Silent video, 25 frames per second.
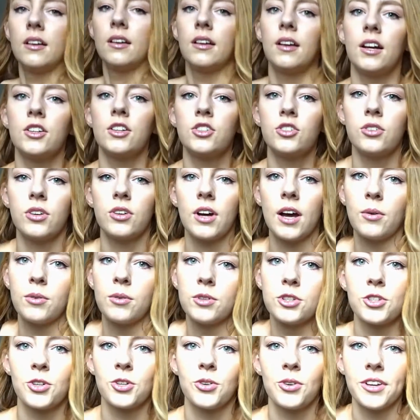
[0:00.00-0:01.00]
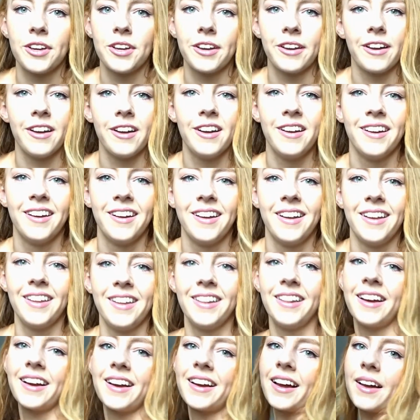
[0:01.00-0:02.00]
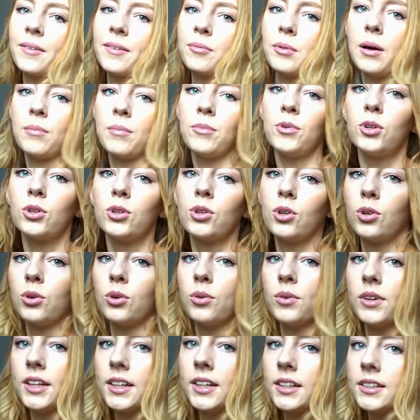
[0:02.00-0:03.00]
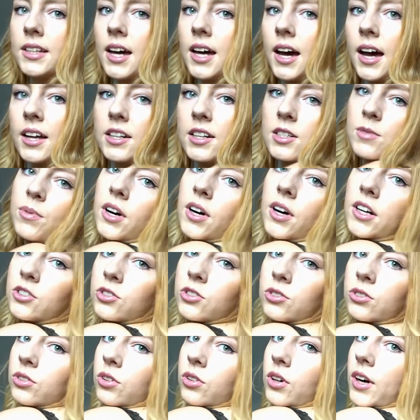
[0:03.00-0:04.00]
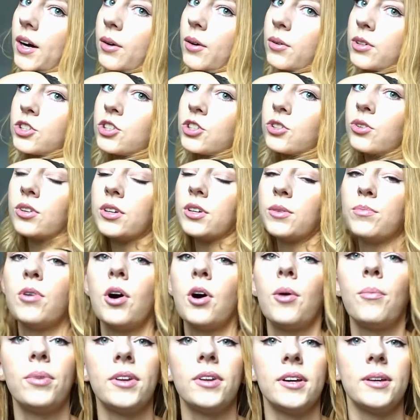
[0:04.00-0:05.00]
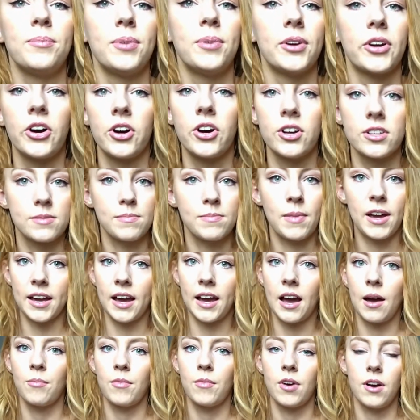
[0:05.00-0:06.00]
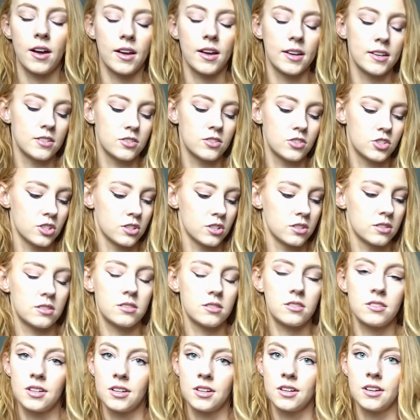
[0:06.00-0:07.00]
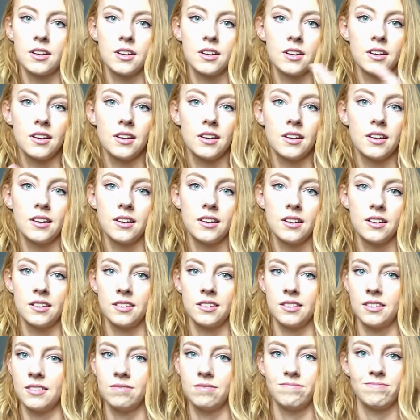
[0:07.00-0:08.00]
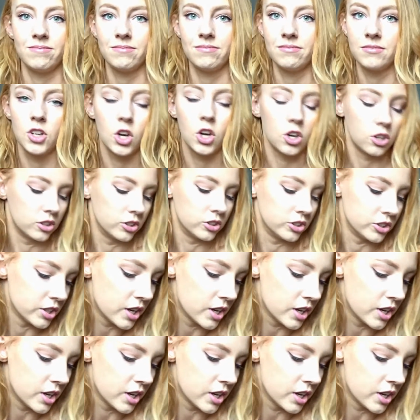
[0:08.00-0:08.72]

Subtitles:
I don't know how to show you. Like I'm all glowy and tan. But I don't know how to show you properly because my camera is just not good.